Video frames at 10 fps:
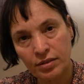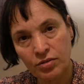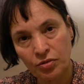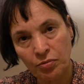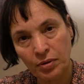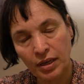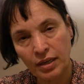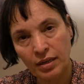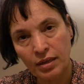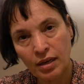to
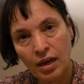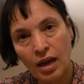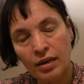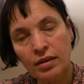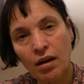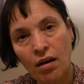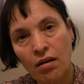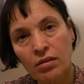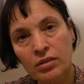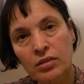me and
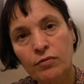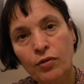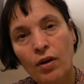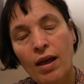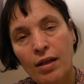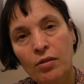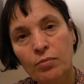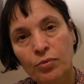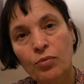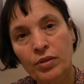asked for
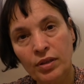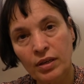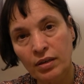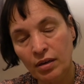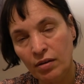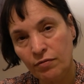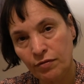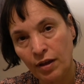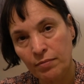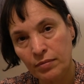help within her
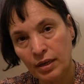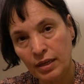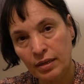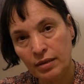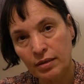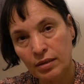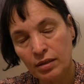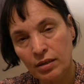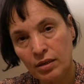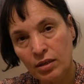family.
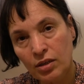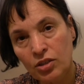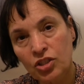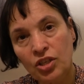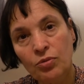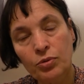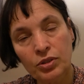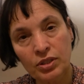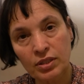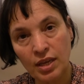She
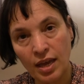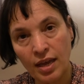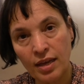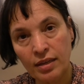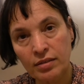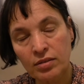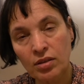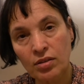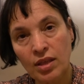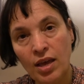was scared
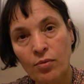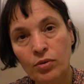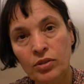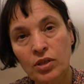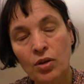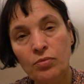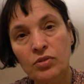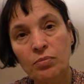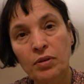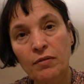that there was going
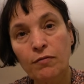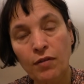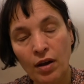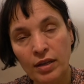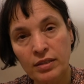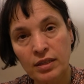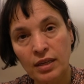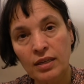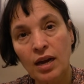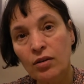to be
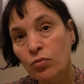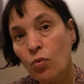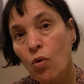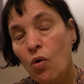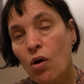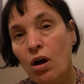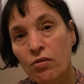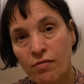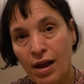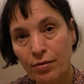fighting and war
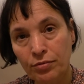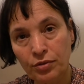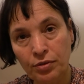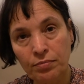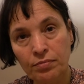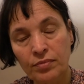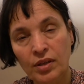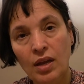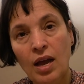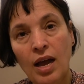around them
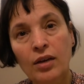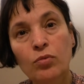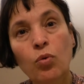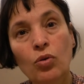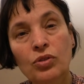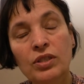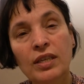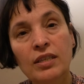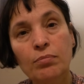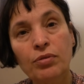and
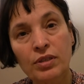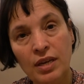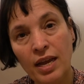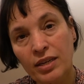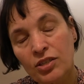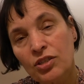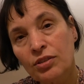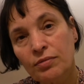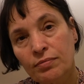wanted protection.